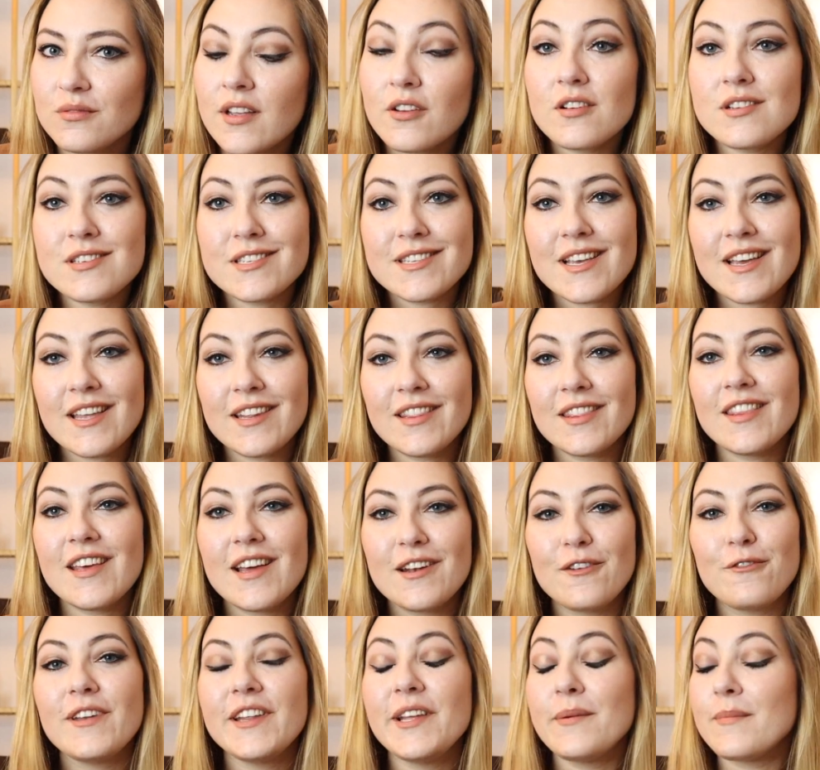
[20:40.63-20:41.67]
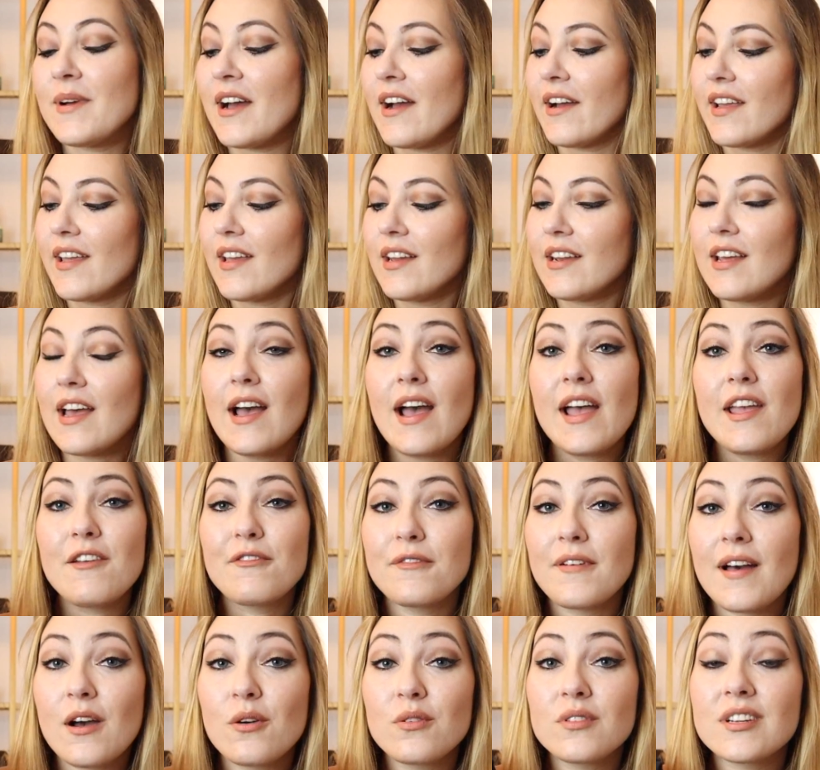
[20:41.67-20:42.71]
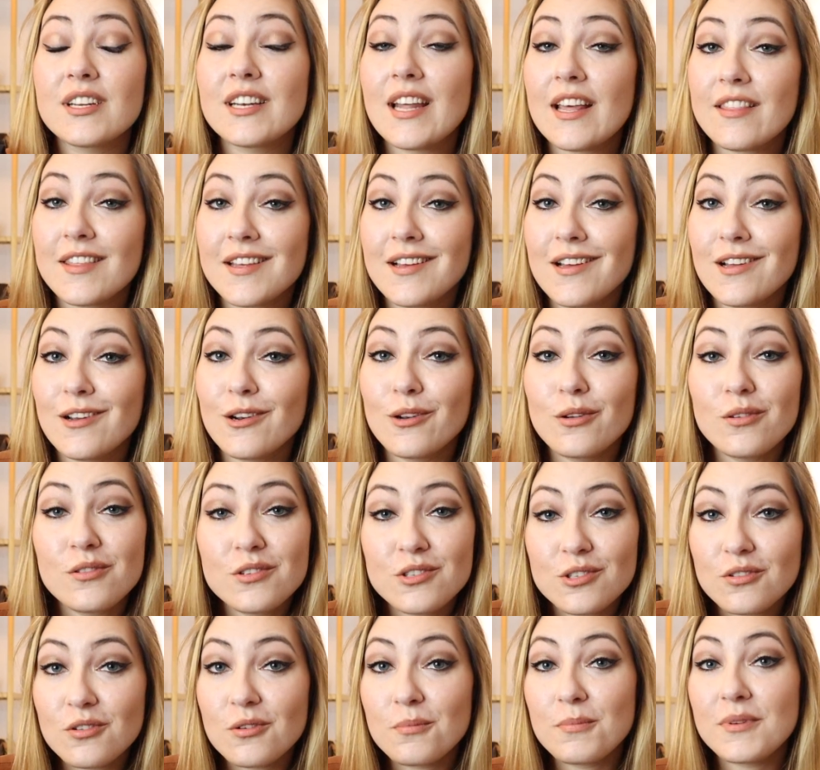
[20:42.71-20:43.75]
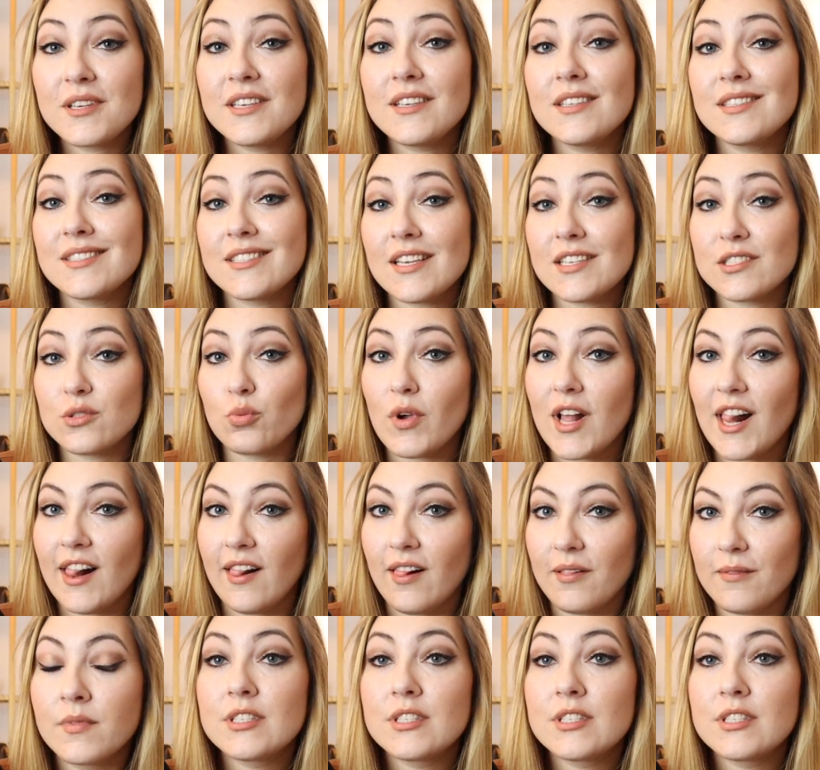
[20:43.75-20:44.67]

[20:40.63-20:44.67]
because at that flea market I found another Longchamp piece as well.